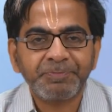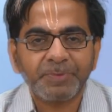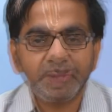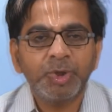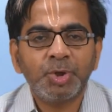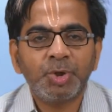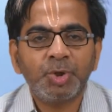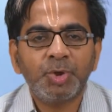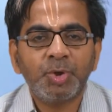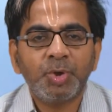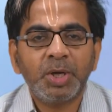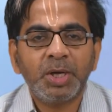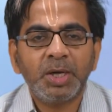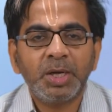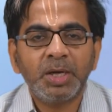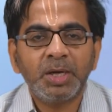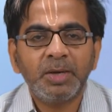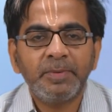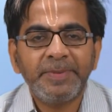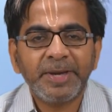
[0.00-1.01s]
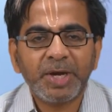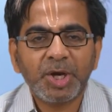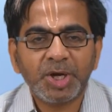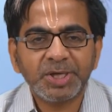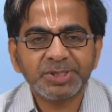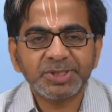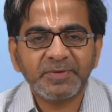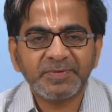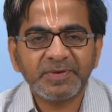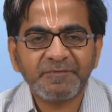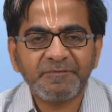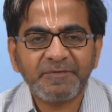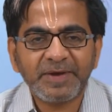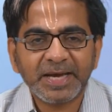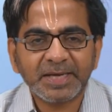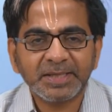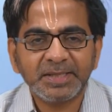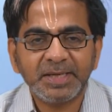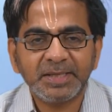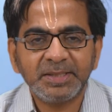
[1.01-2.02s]
So, because of the
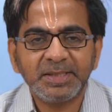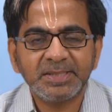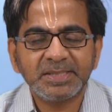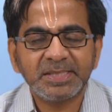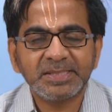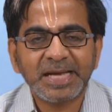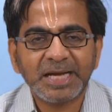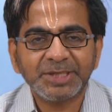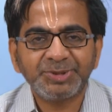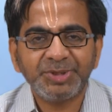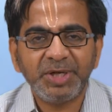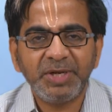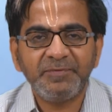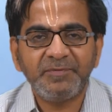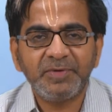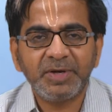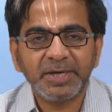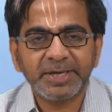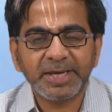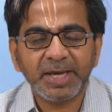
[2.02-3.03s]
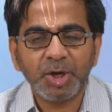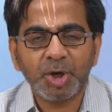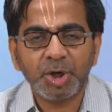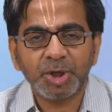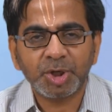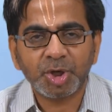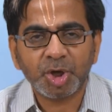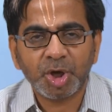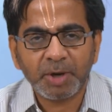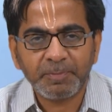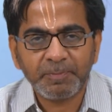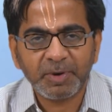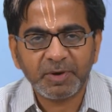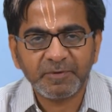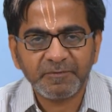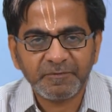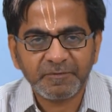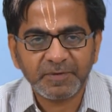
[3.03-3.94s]
fact that this is actually working on top of